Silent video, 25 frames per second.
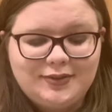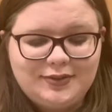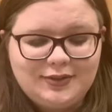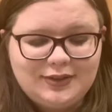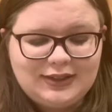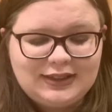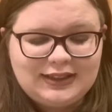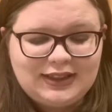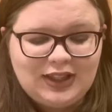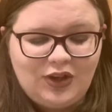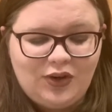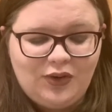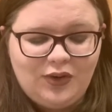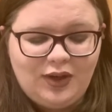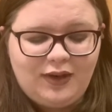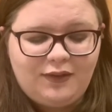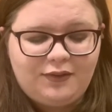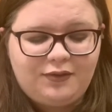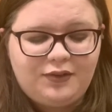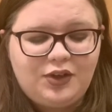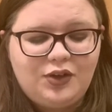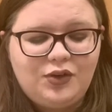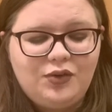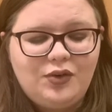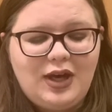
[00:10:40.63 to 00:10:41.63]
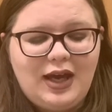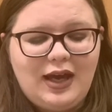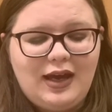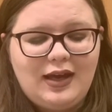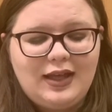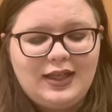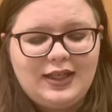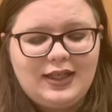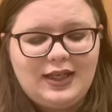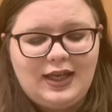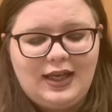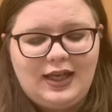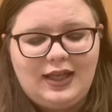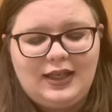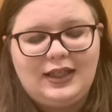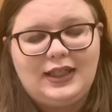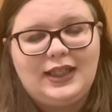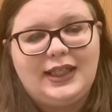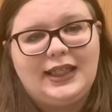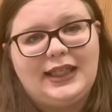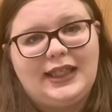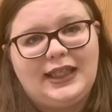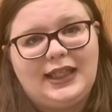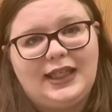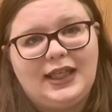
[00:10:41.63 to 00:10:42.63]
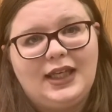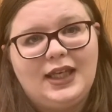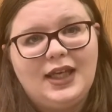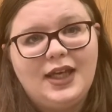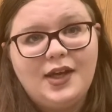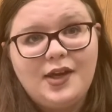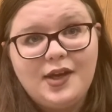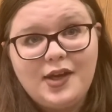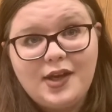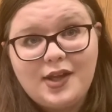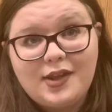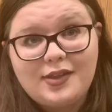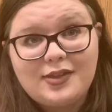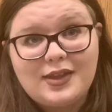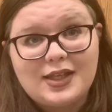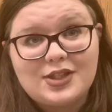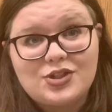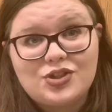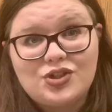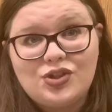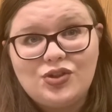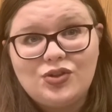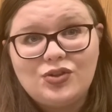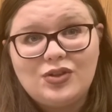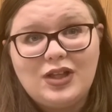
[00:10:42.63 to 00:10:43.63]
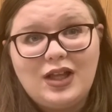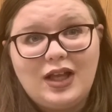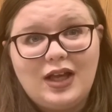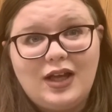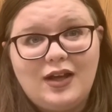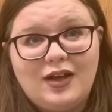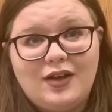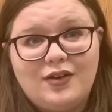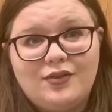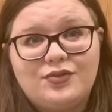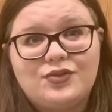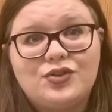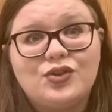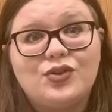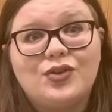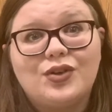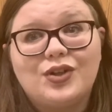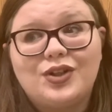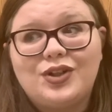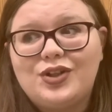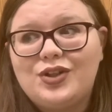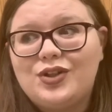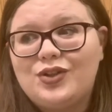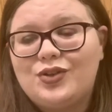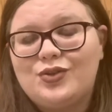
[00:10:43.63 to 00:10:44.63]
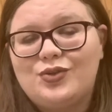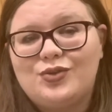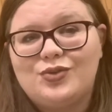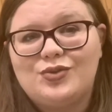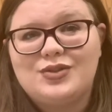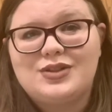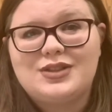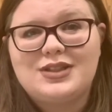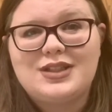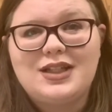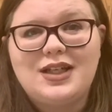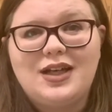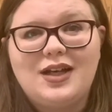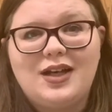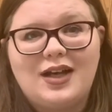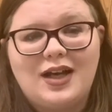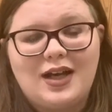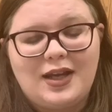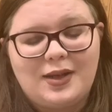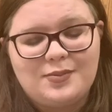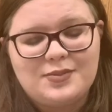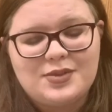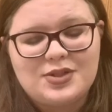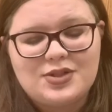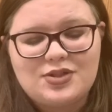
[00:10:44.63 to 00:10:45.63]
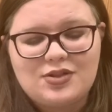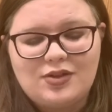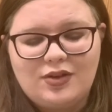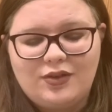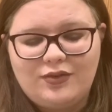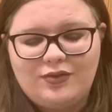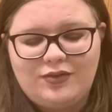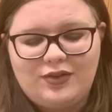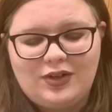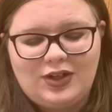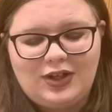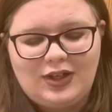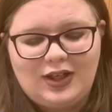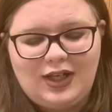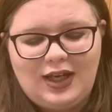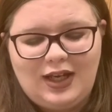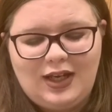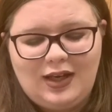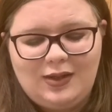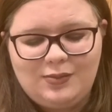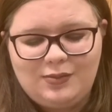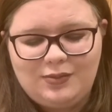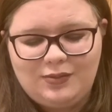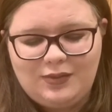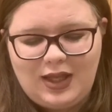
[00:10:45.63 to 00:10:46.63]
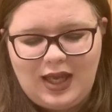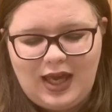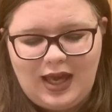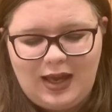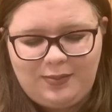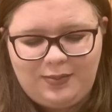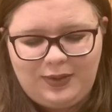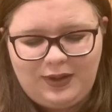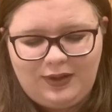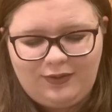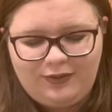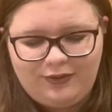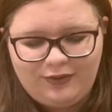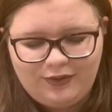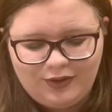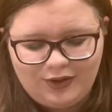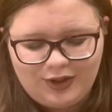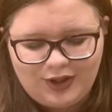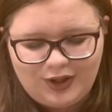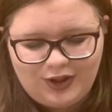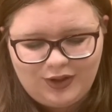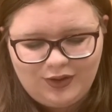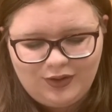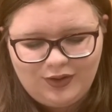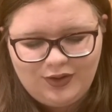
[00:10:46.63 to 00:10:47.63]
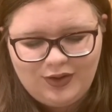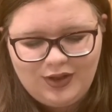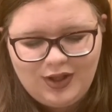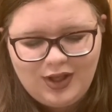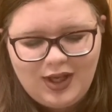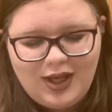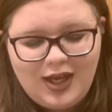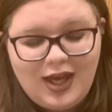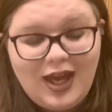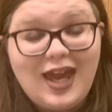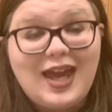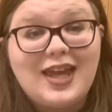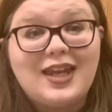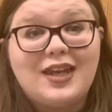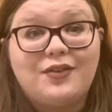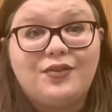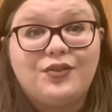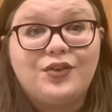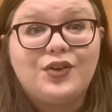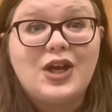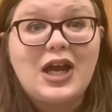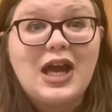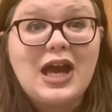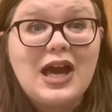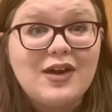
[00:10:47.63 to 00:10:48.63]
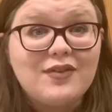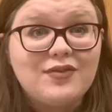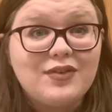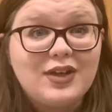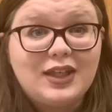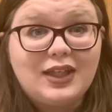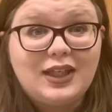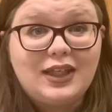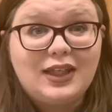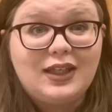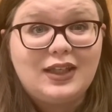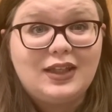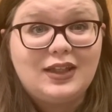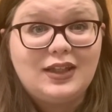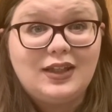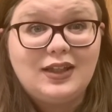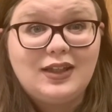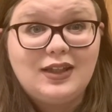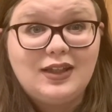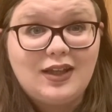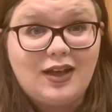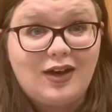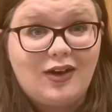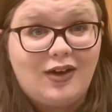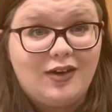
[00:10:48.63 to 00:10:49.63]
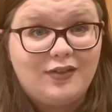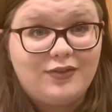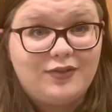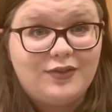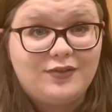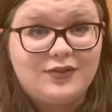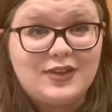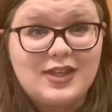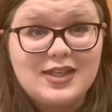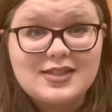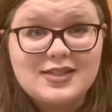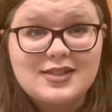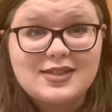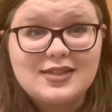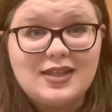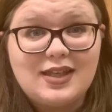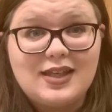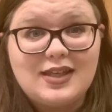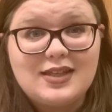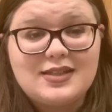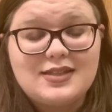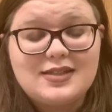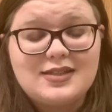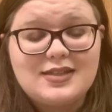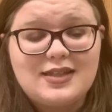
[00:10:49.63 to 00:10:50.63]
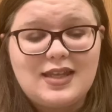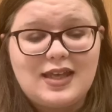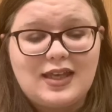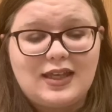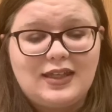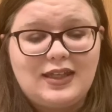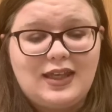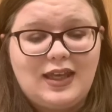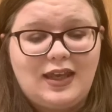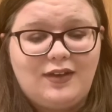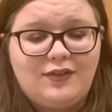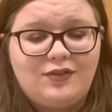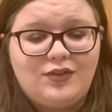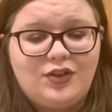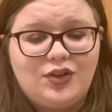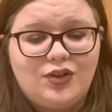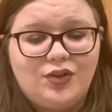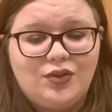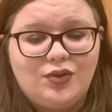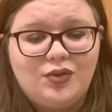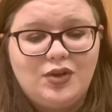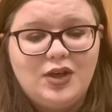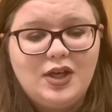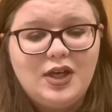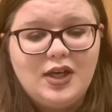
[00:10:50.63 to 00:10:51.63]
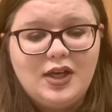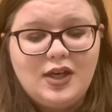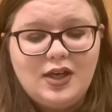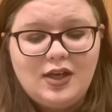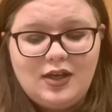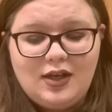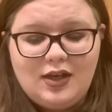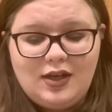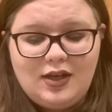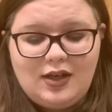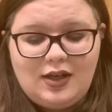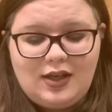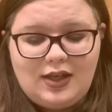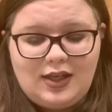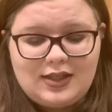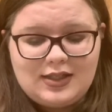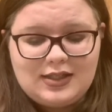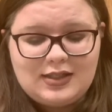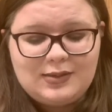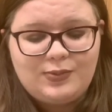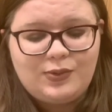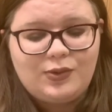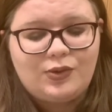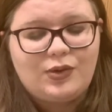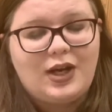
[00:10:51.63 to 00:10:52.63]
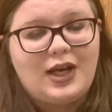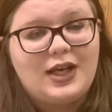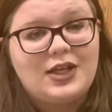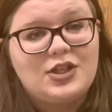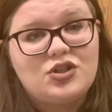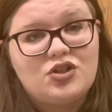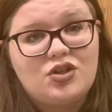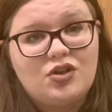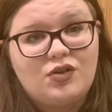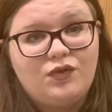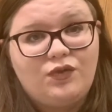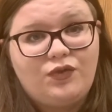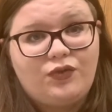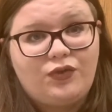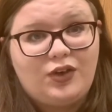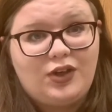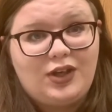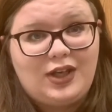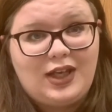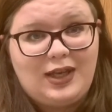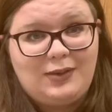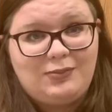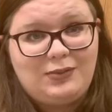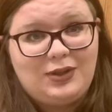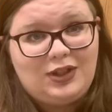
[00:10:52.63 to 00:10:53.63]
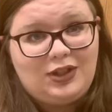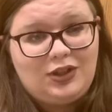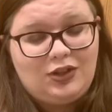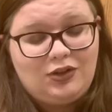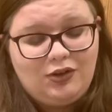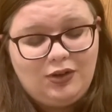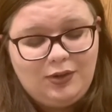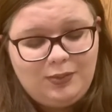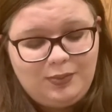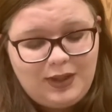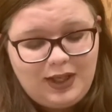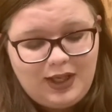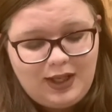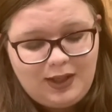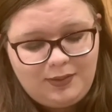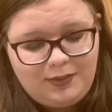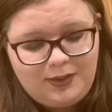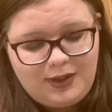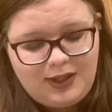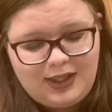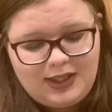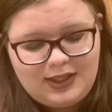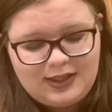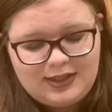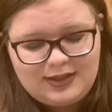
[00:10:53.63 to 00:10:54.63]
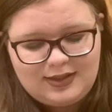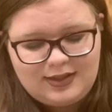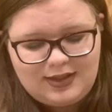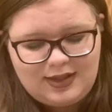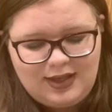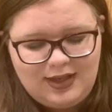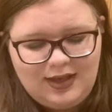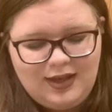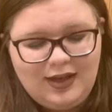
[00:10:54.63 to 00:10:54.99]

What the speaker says: So if you had any that you loved or used, I'm so very happy for you. And if you have any off of this list that gave you inspiration for naming your babies,